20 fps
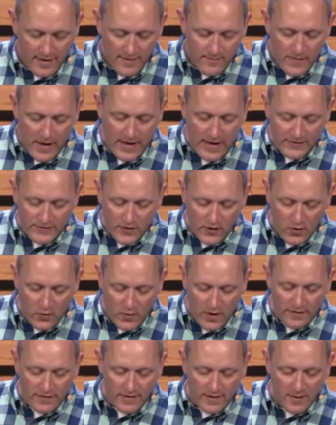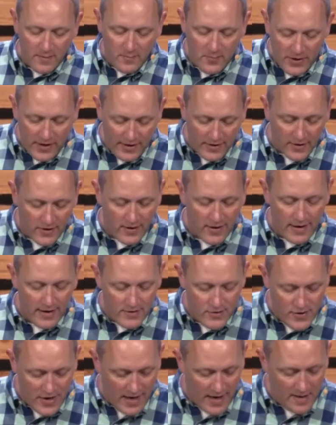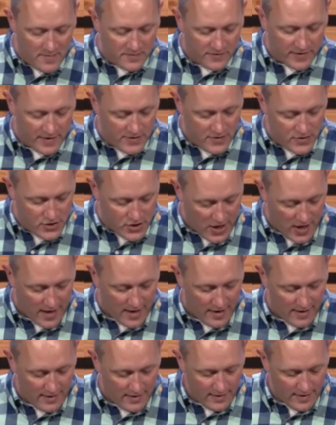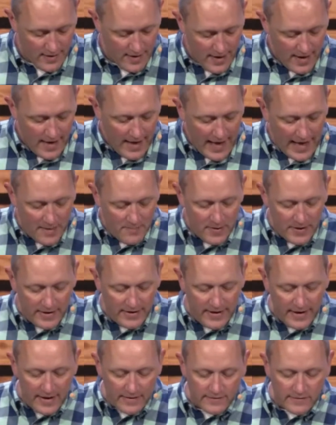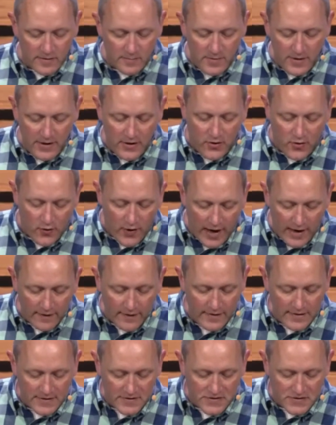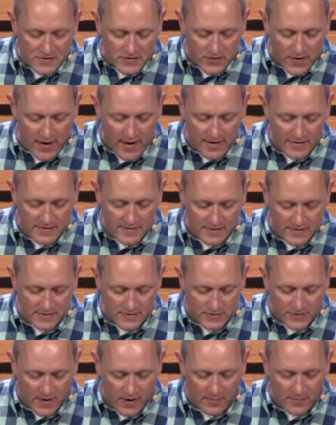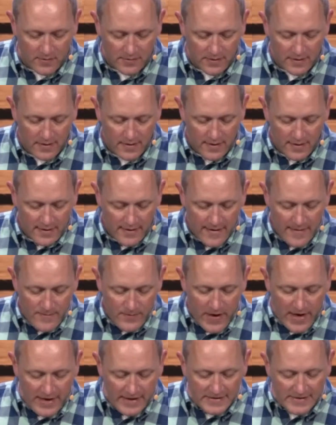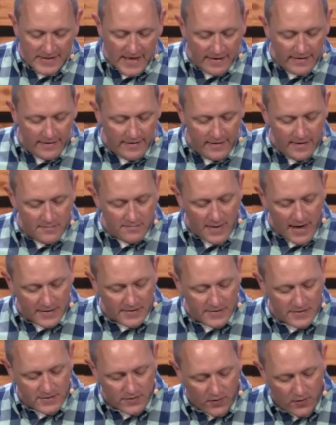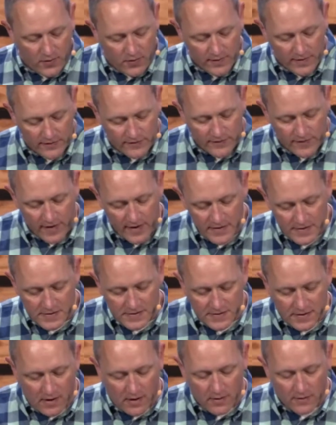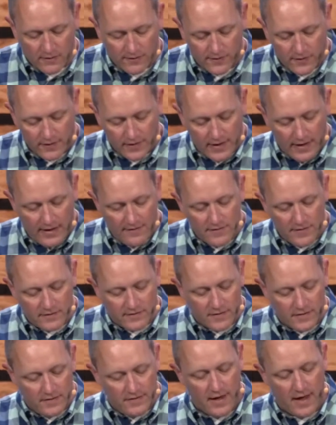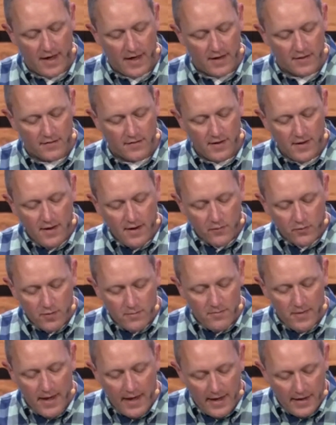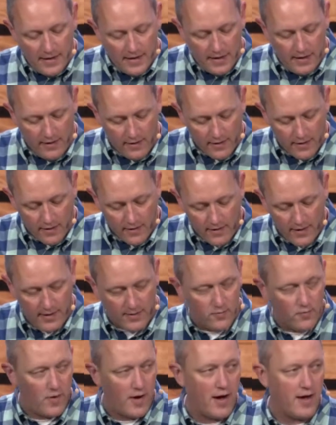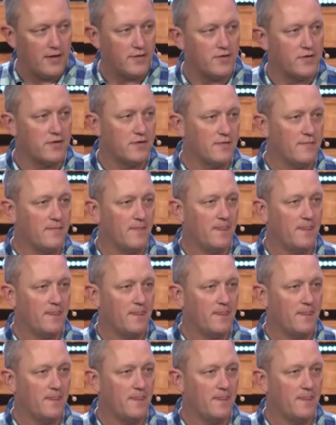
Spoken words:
And he took with him Peter and James and John and began to be greatly distressed and troubled. And he said to them, my soul is very sorrowful, even to death. Remain here and watch.